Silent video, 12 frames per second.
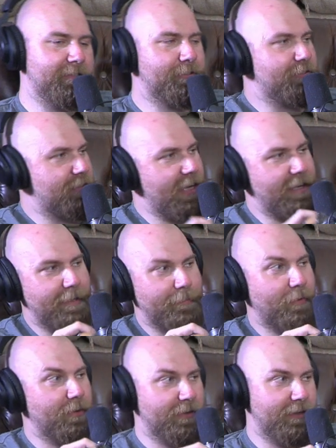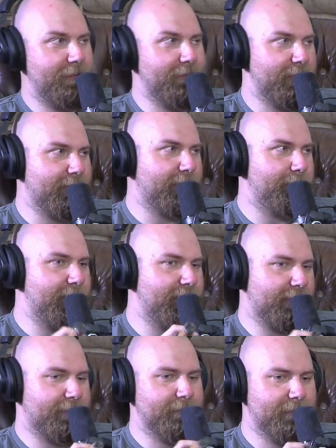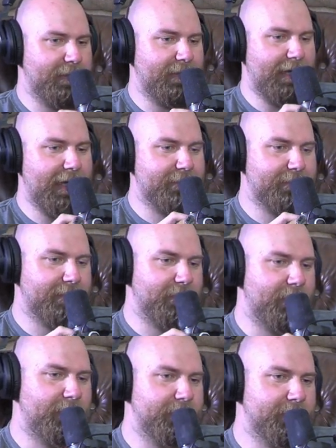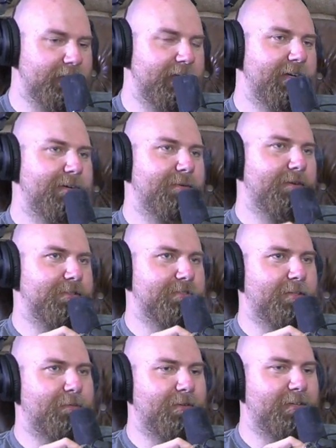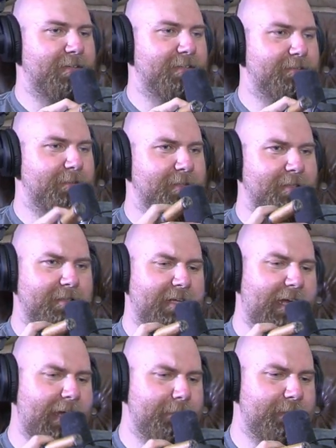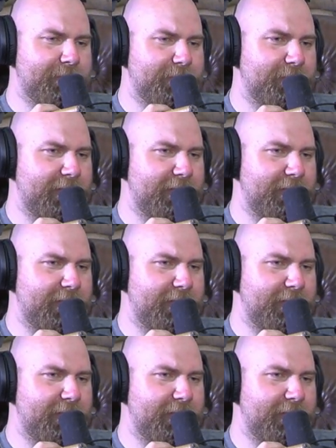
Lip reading: this in stand-up or even in comedic acting roles where something happens to